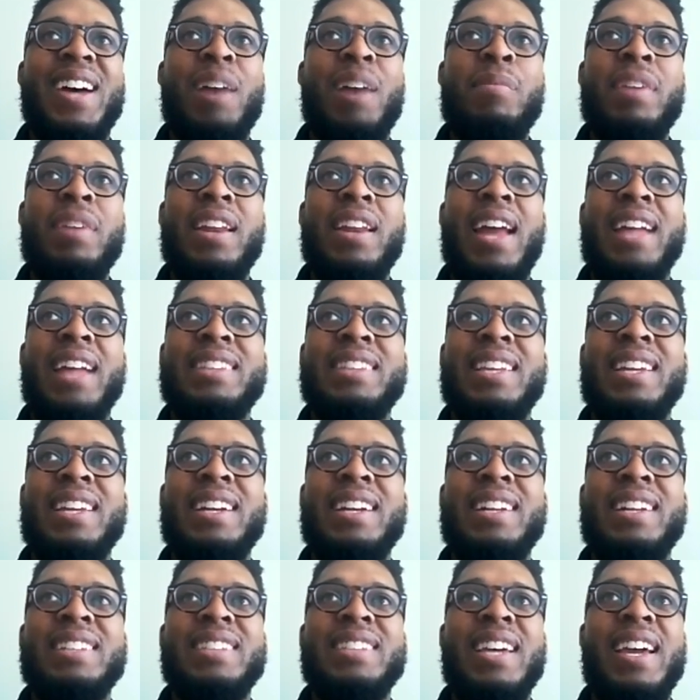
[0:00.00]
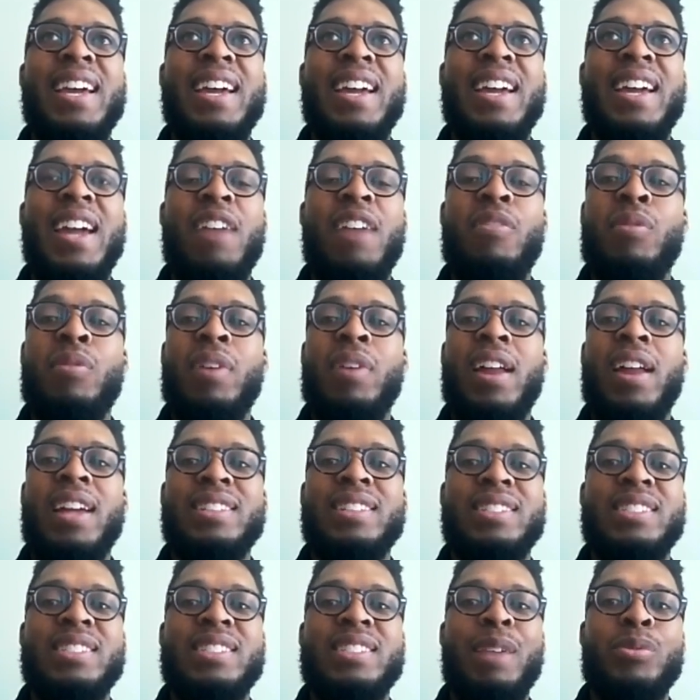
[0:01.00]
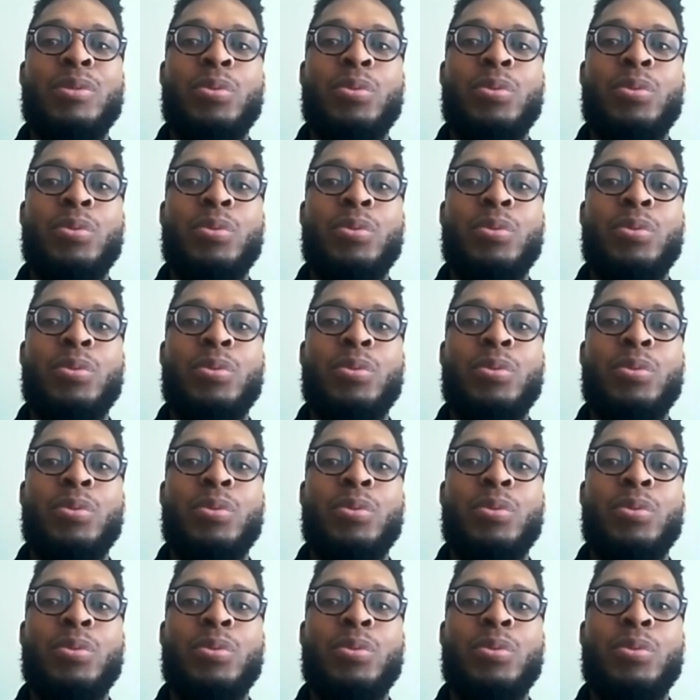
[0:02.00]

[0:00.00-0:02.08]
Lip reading: I mean, at the end of the day, everyone has the same